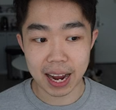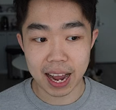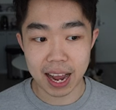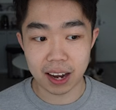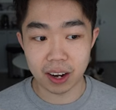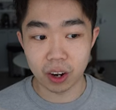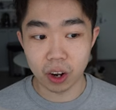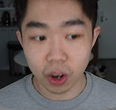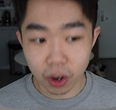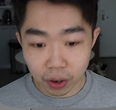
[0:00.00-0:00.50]

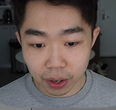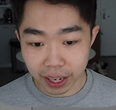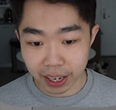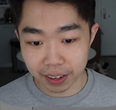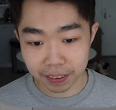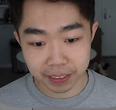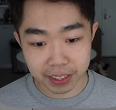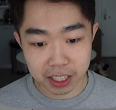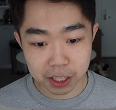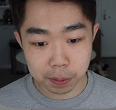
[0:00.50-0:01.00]
add all 8
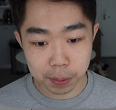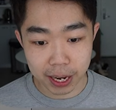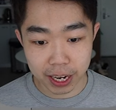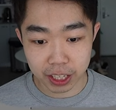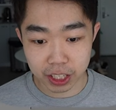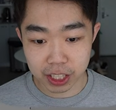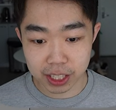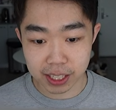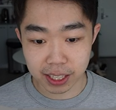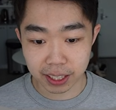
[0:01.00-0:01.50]
of these
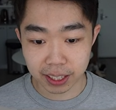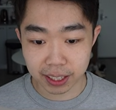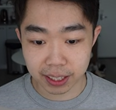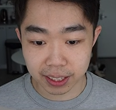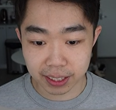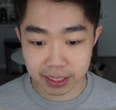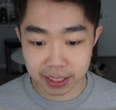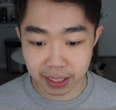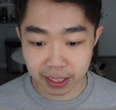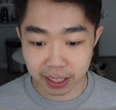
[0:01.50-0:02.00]
pages. I'm
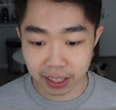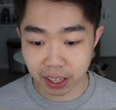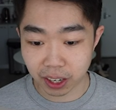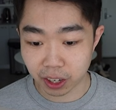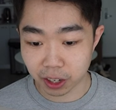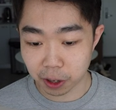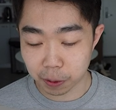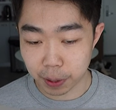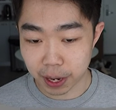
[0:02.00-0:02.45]
gonna delete all the